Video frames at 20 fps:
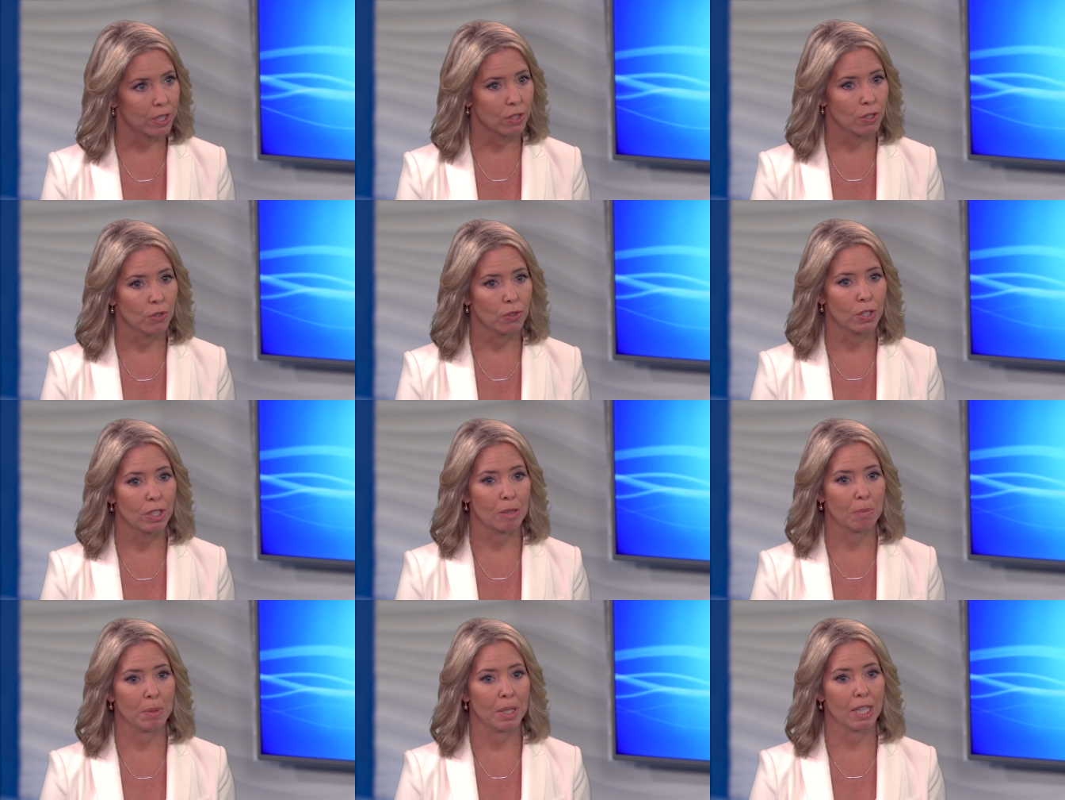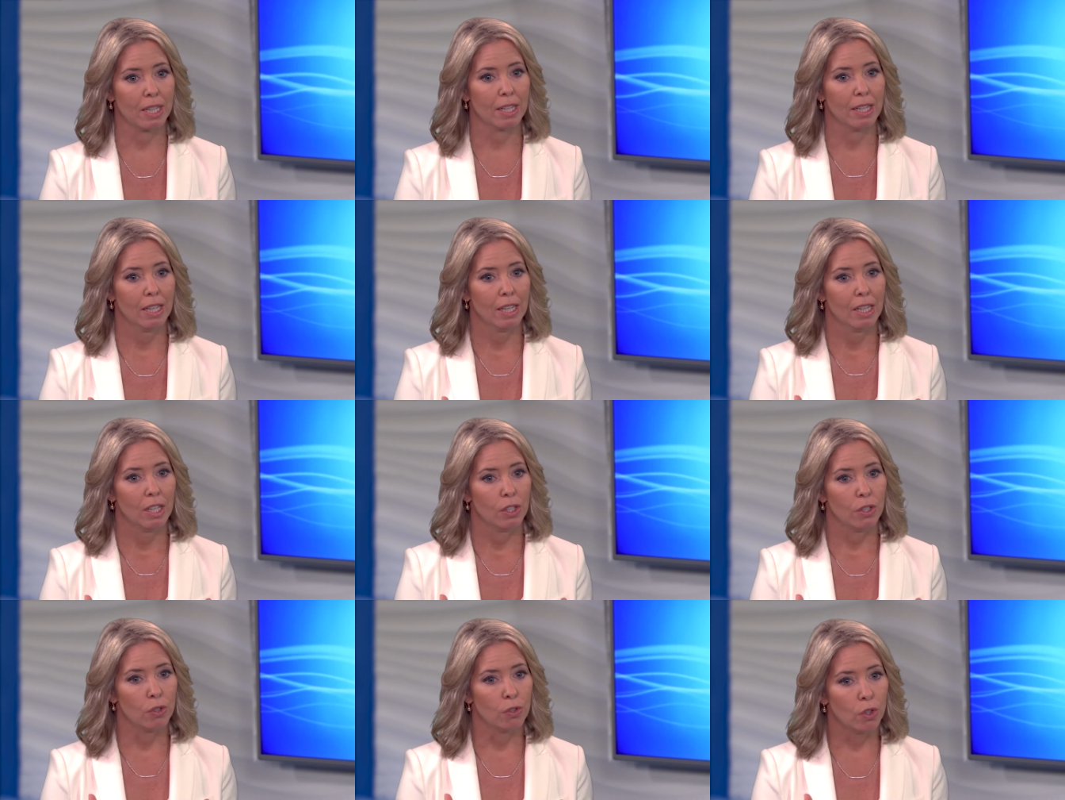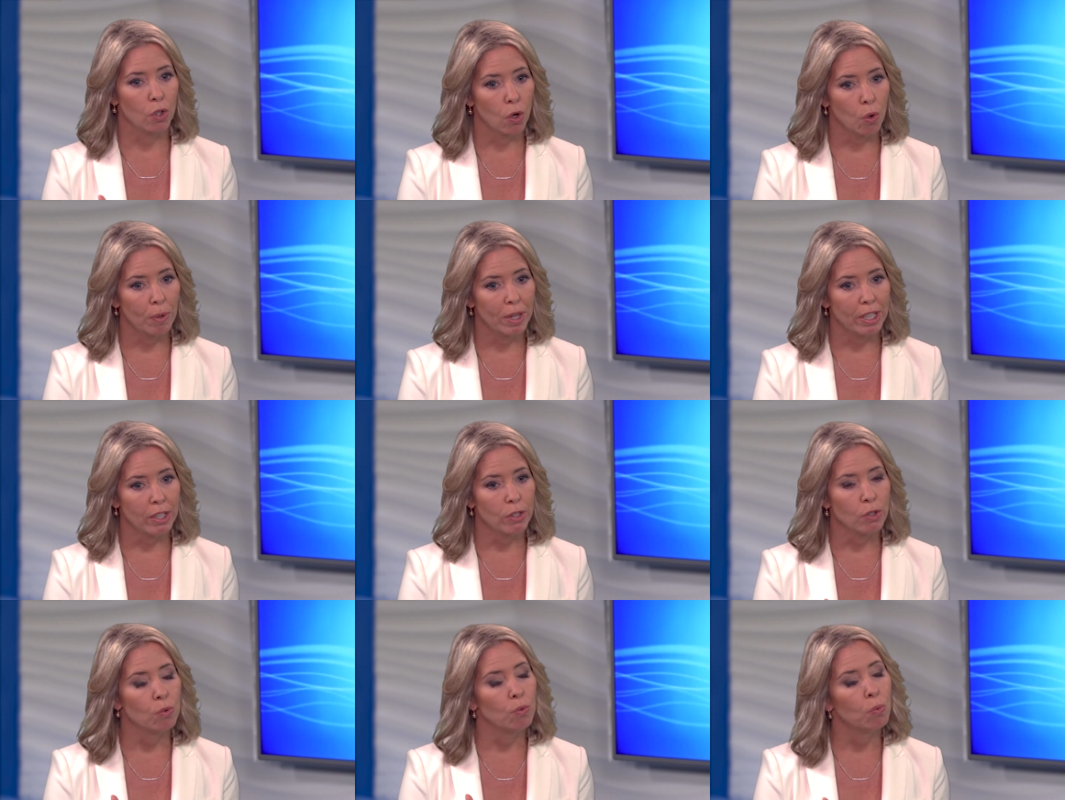It used to be you'd go
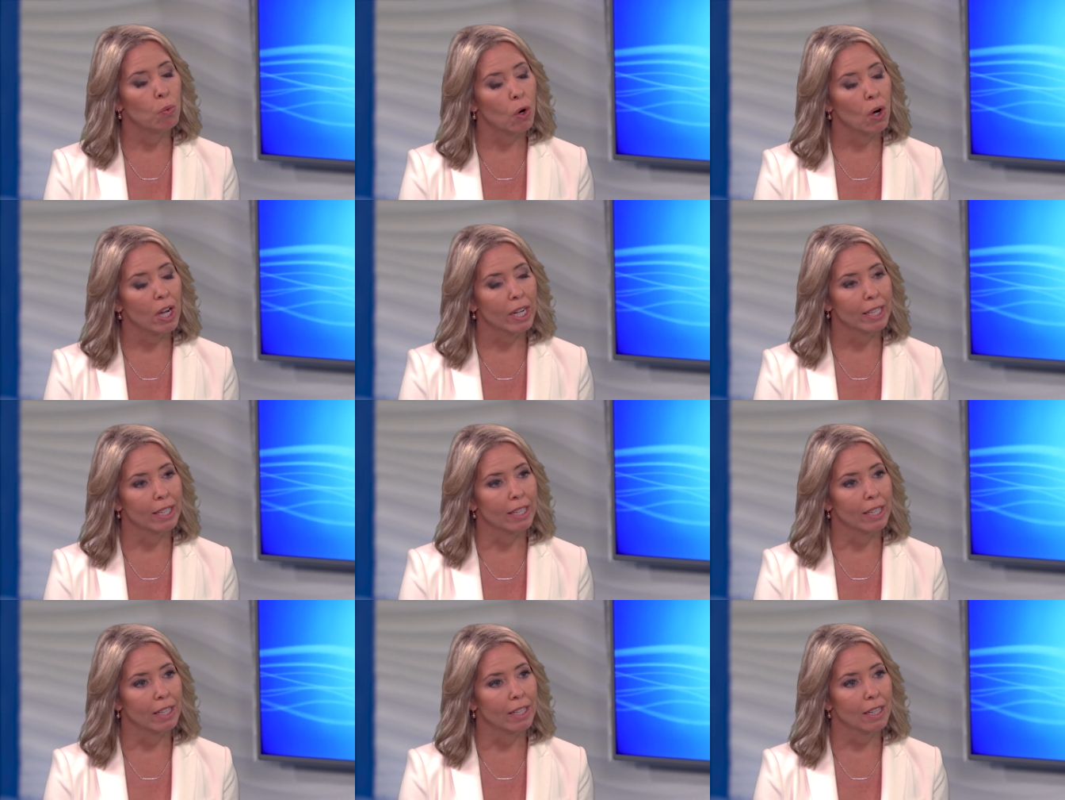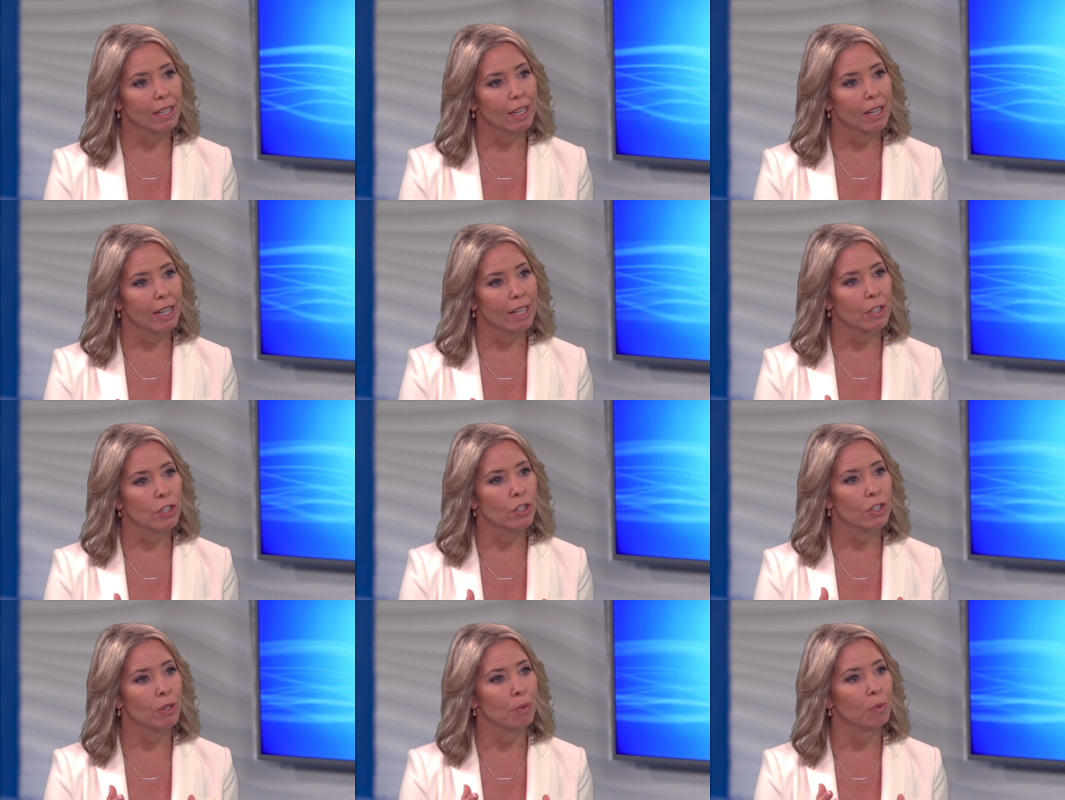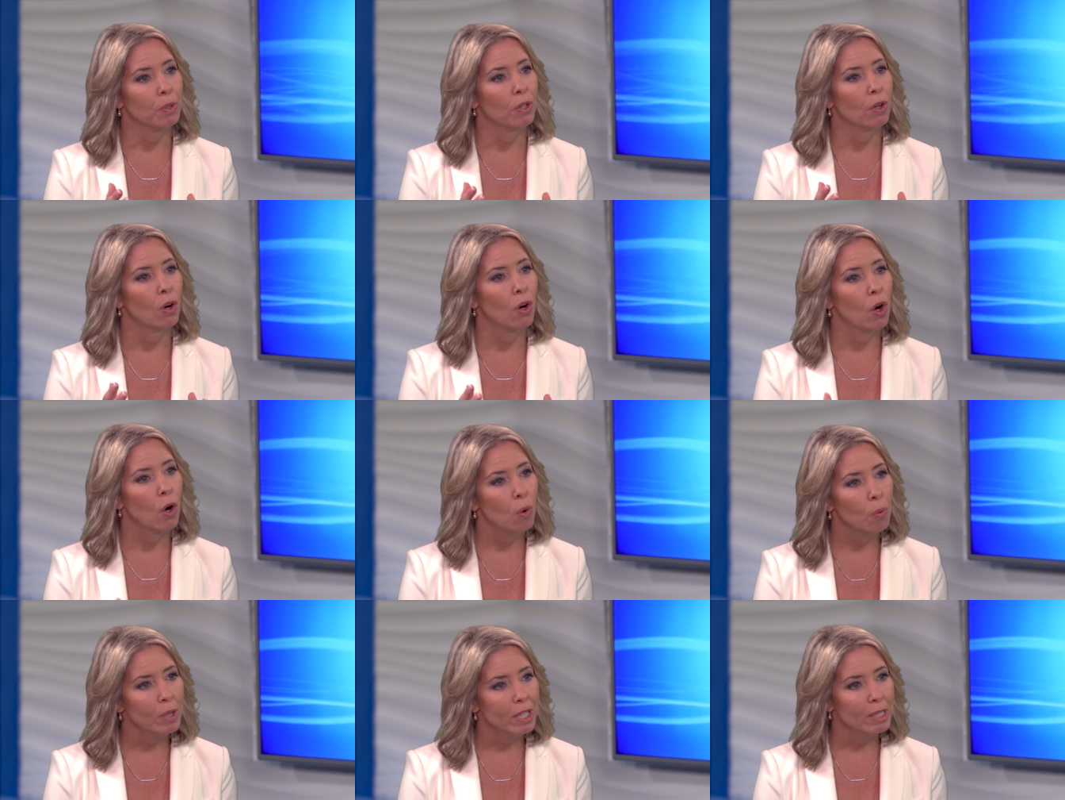in and you'd walk in, and she would
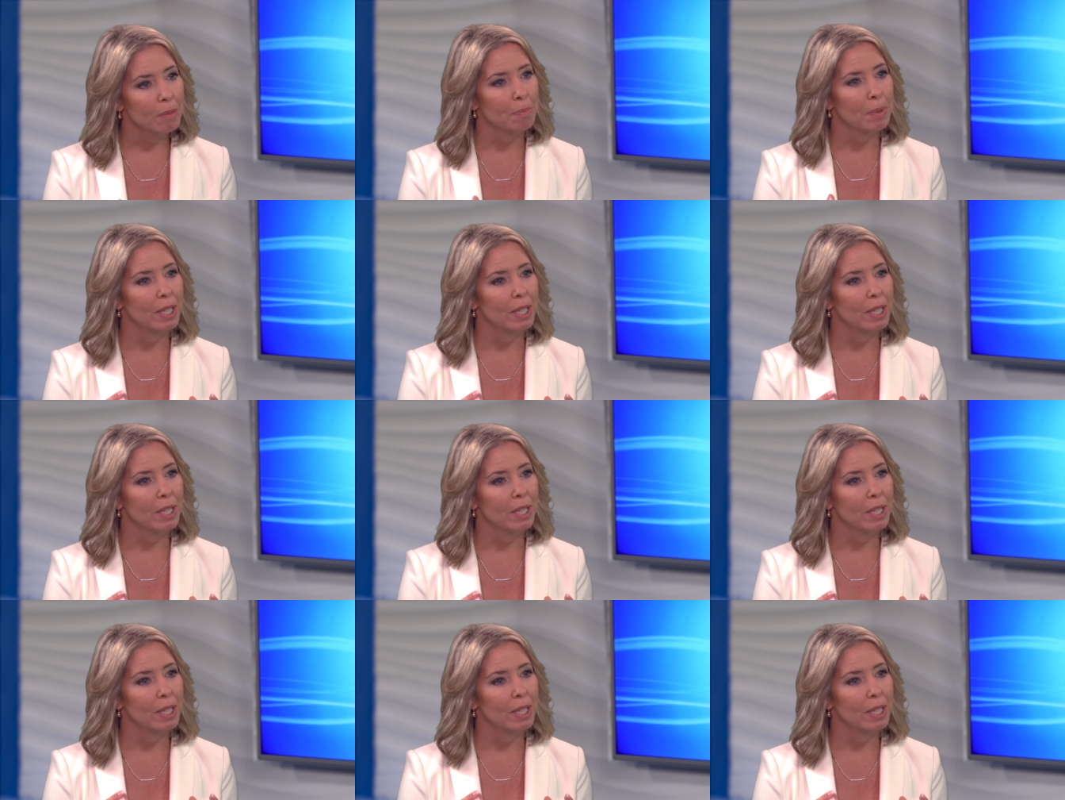always